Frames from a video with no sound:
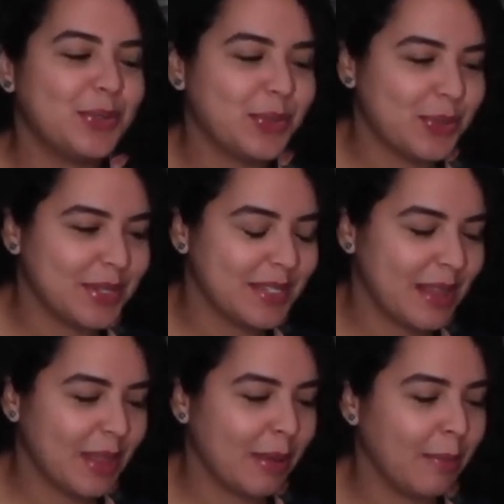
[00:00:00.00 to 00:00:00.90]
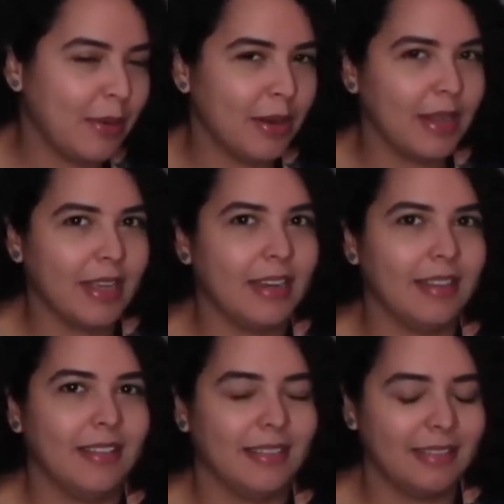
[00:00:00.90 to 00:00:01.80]
towards the book,
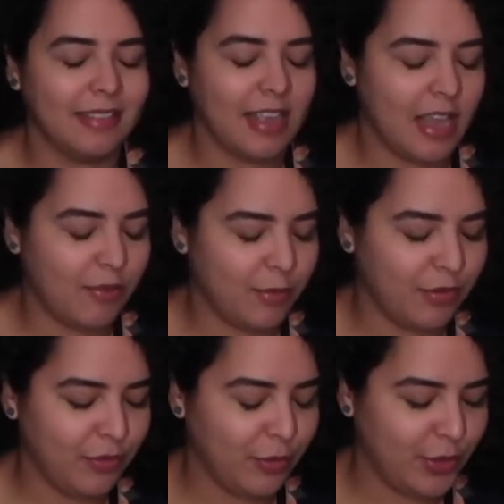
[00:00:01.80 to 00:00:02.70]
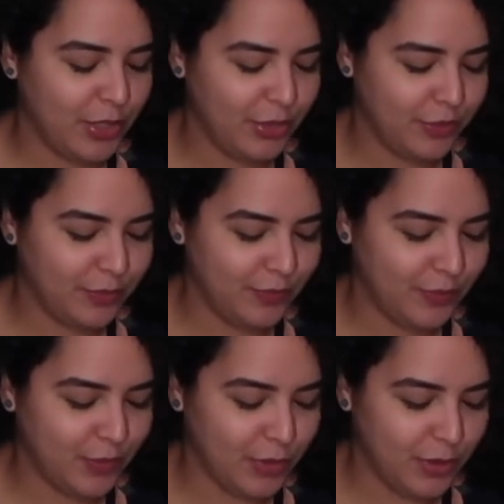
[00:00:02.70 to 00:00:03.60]
and I have my phone here
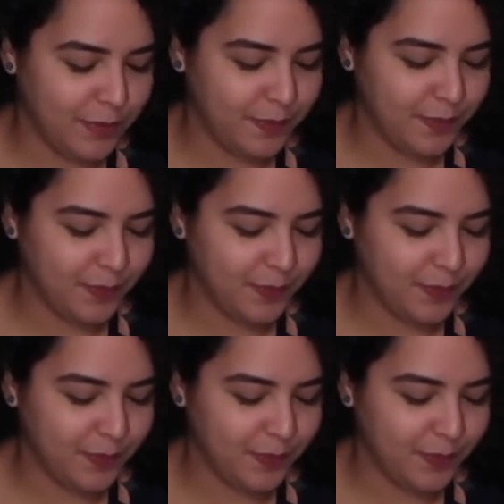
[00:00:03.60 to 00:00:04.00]
for